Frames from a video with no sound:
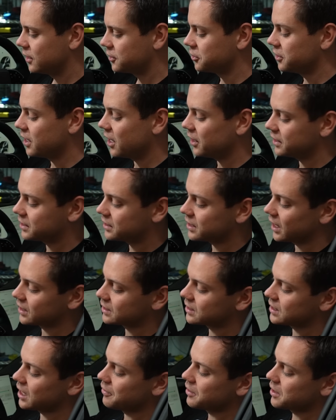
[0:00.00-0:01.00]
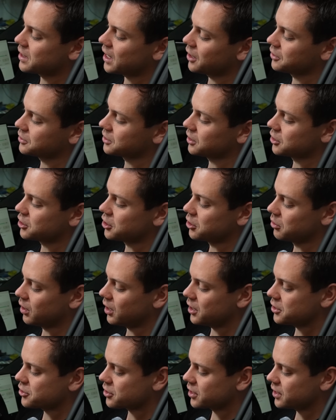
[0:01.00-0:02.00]
So now let's take seven thousand two
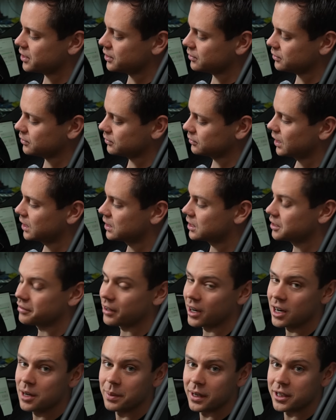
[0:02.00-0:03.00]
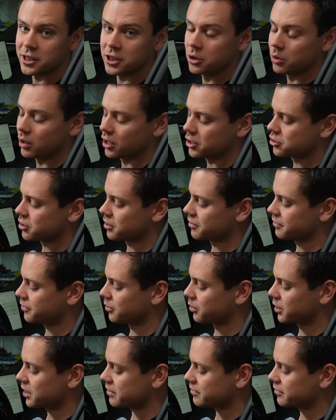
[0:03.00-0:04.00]
hundred divided by two hundred
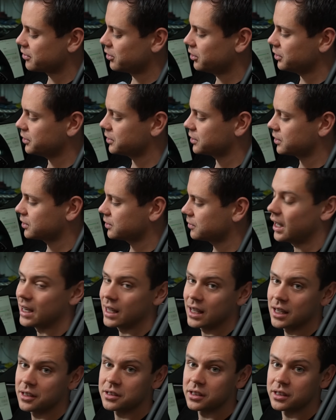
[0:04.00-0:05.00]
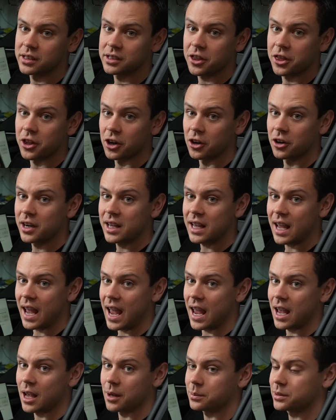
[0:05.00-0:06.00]
forty volts, and it gives us thirty
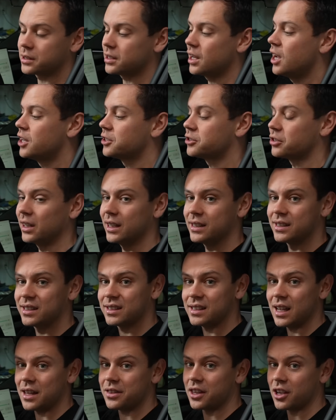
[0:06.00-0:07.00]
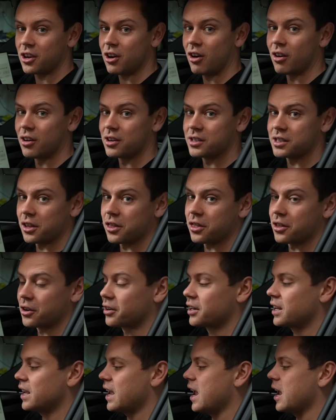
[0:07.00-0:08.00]
amps. So let's set the car to
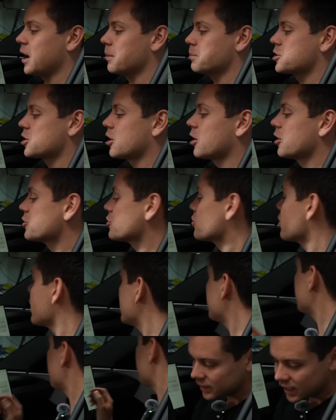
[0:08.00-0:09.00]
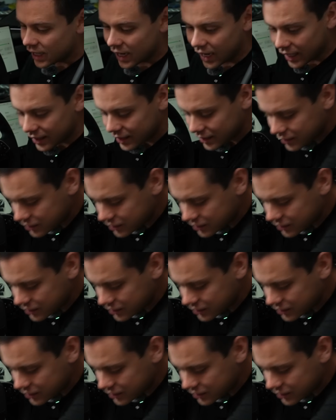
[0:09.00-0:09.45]
thirty amp charge rate, and